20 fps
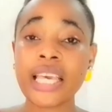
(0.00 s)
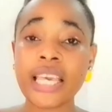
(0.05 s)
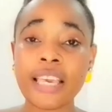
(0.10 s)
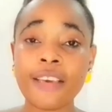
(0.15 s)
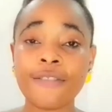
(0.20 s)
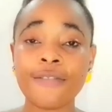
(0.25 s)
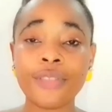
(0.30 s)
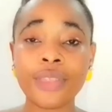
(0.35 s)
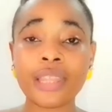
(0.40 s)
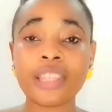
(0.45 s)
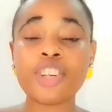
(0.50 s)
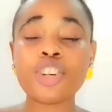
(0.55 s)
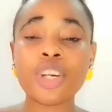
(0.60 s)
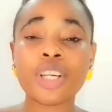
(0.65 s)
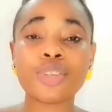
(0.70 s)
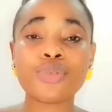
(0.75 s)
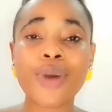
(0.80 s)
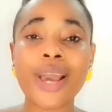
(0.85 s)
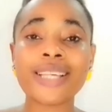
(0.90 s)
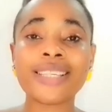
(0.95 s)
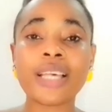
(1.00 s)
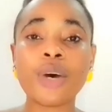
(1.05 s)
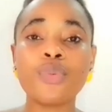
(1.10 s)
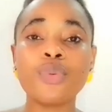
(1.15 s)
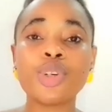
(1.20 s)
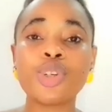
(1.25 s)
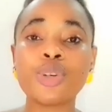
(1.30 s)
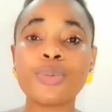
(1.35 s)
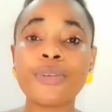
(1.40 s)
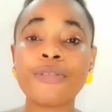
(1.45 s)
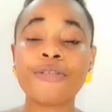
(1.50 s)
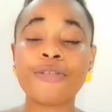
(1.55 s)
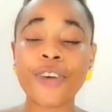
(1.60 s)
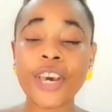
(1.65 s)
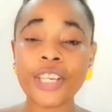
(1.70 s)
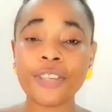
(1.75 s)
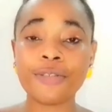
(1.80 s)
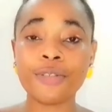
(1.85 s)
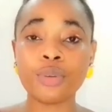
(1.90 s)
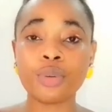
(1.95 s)
If Jesus Christ said we should be
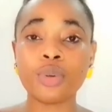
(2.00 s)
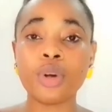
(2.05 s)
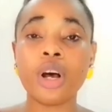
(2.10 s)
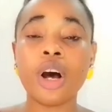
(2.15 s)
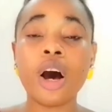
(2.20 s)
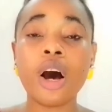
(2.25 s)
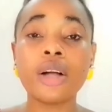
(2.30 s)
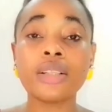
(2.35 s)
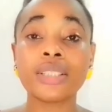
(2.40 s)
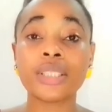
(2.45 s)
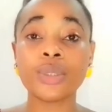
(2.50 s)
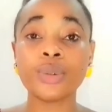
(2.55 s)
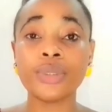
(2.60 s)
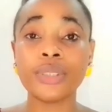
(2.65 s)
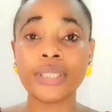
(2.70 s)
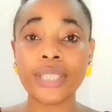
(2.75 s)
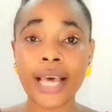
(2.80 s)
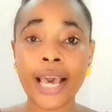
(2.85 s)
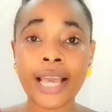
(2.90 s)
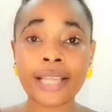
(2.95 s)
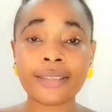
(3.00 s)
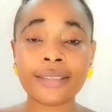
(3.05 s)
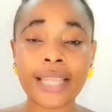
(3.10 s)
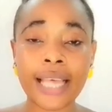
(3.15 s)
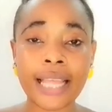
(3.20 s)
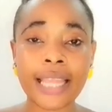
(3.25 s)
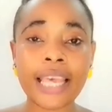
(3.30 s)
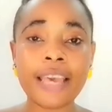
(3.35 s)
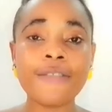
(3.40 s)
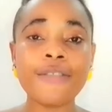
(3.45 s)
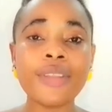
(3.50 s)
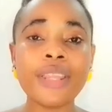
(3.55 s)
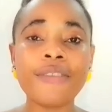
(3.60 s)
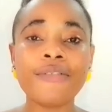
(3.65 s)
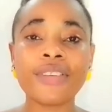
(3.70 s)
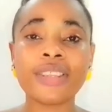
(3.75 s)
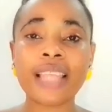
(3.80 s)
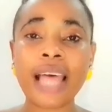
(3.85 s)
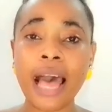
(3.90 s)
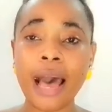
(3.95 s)
faithful until death, that even
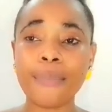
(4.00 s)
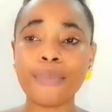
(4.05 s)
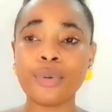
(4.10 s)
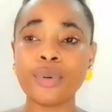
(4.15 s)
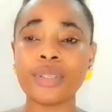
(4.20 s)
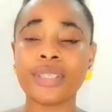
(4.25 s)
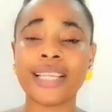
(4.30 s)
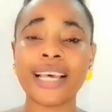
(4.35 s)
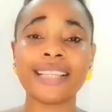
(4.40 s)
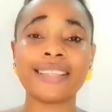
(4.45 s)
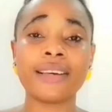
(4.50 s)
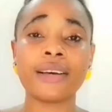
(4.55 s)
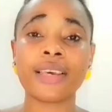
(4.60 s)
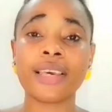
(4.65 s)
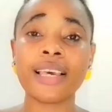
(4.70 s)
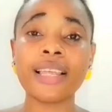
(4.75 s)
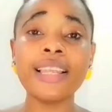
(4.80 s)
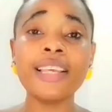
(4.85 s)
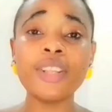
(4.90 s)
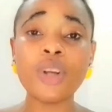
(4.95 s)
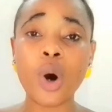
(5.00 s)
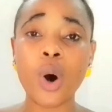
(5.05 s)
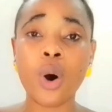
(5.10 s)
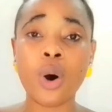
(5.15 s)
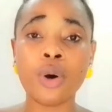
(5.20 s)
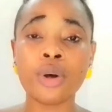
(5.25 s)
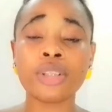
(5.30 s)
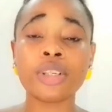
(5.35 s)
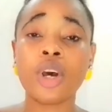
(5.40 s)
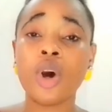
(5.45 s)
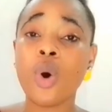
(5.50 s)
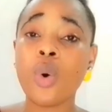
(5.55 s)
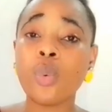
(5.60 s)
if it happens that they are killing us,